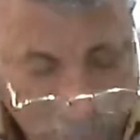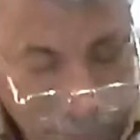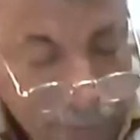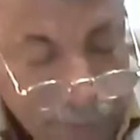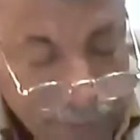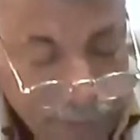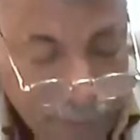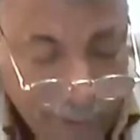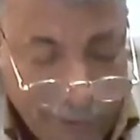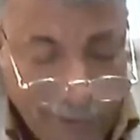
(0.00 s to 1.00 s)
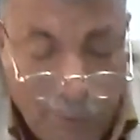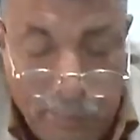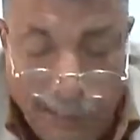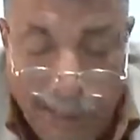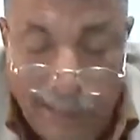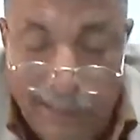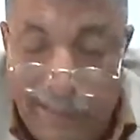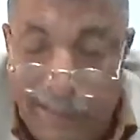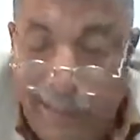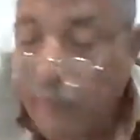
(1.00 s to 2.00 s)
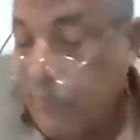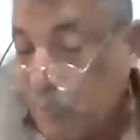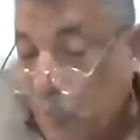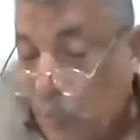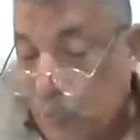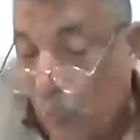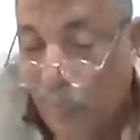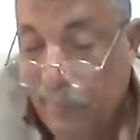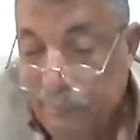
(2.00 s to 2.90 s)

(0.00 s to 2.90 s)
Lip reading: when you finish reading a play? And it goes on.